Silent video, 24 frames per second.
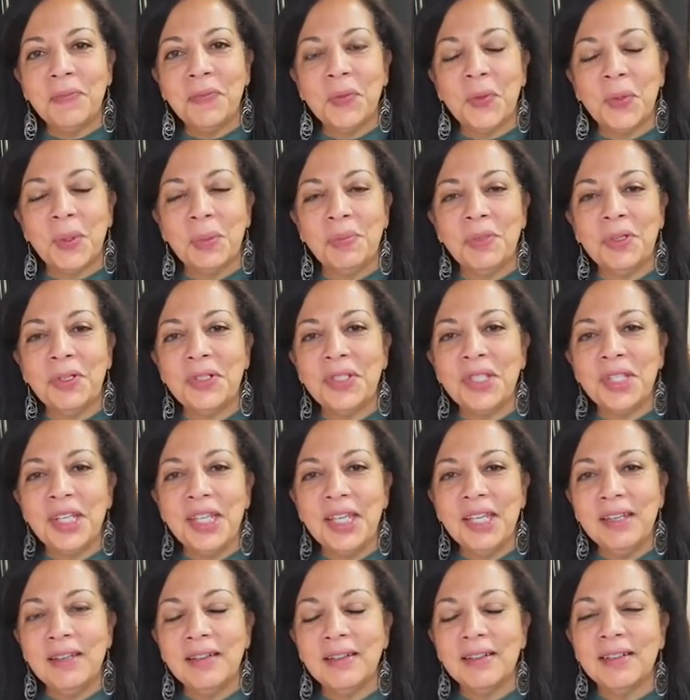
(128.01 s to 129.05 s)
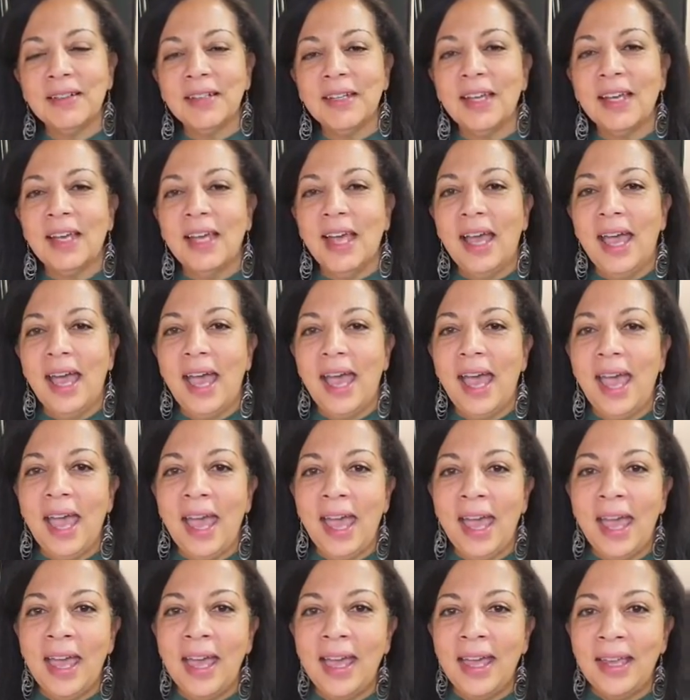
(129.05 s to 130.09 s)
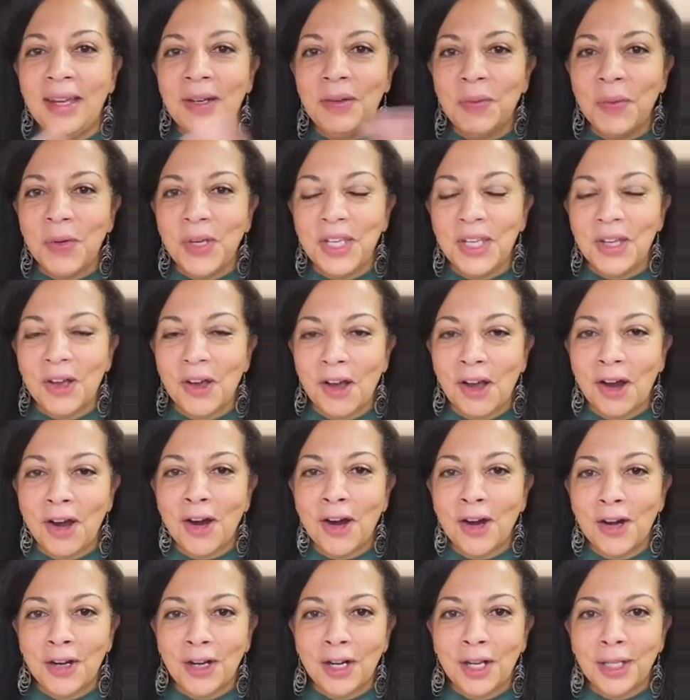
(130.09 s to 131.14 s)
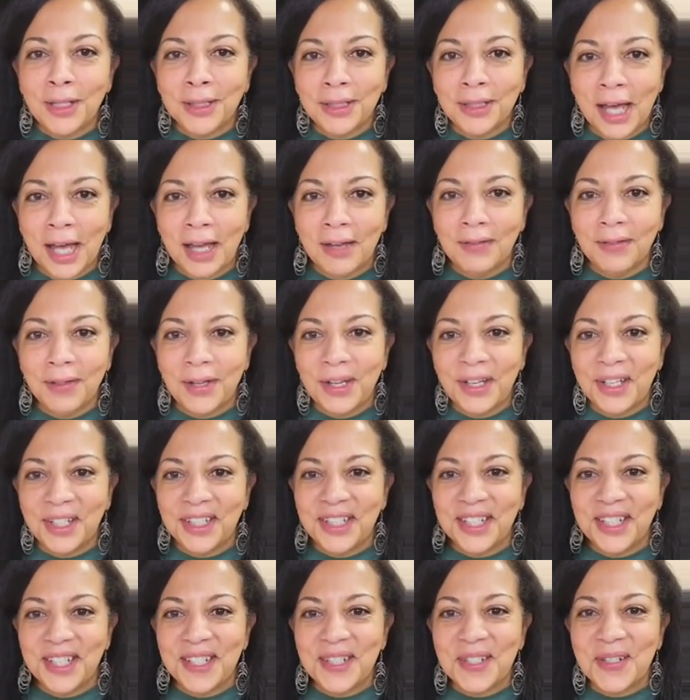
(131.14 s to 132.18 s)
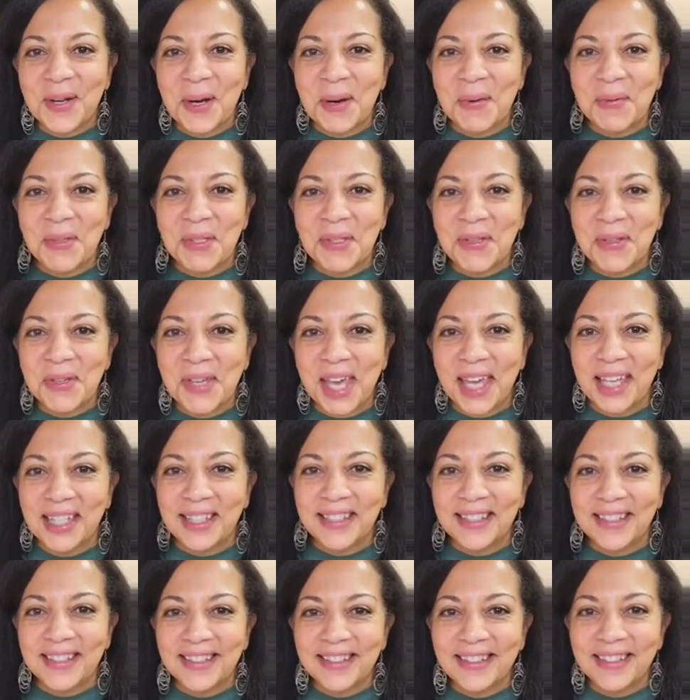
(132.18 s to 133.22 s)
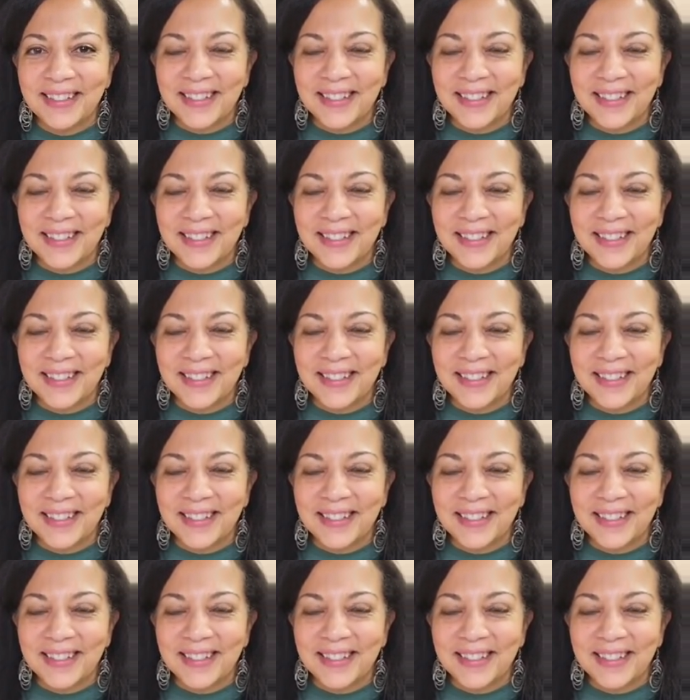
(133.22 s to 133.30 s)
We're in person here, and we are live on Instagram with you guys.